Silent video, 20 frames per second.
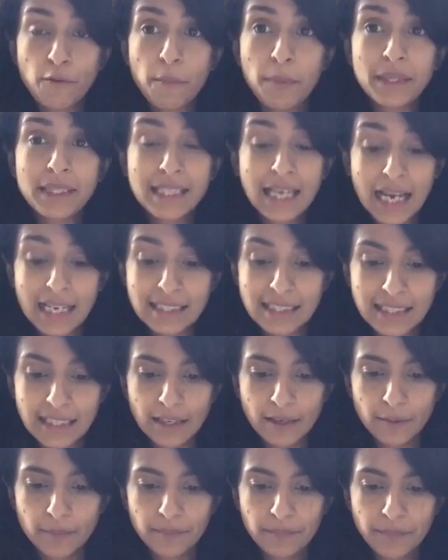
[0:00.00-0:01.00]

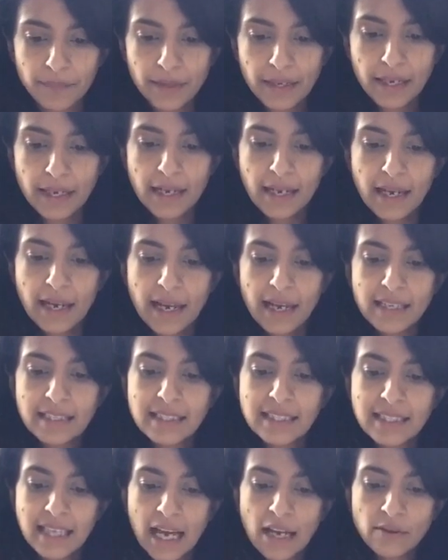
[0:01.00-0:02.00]
potassium. It
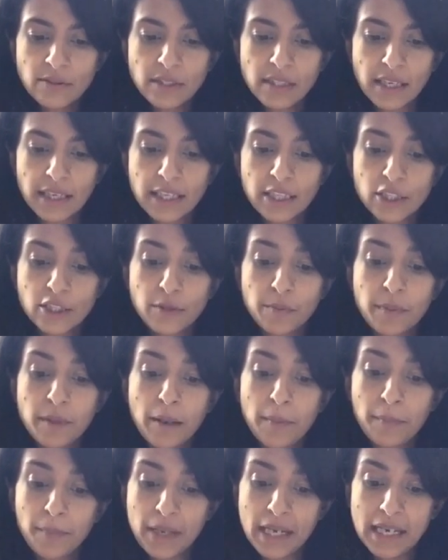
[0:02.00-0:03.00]
sounds like it should be a
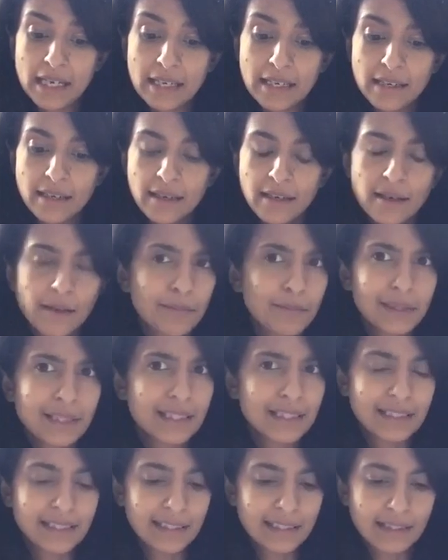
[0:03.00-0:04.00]
P, but
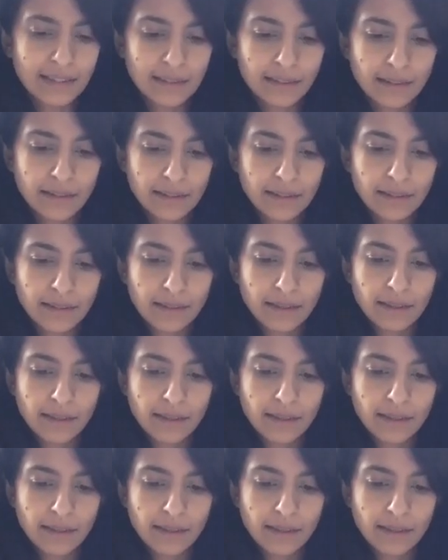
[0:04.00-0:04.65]
it isn't."